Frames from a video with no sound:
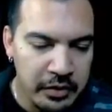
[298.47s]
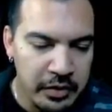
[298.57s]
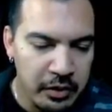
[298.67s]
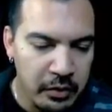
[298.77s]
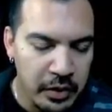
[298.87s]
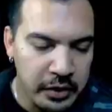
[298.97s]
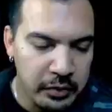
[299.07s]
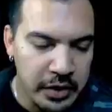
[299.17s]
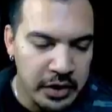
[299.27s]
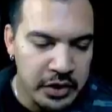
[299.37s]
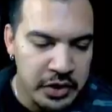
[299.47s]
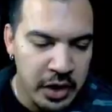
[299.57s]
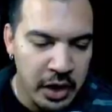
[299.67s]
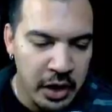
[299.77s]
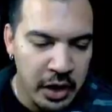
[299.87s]
you know, wait till we get a
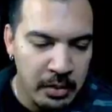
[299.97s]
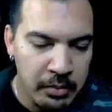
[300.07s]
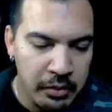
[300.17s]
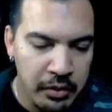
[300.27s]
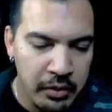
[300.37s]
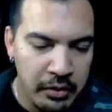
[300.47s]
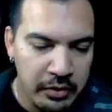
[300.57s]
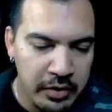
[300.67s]
job, or,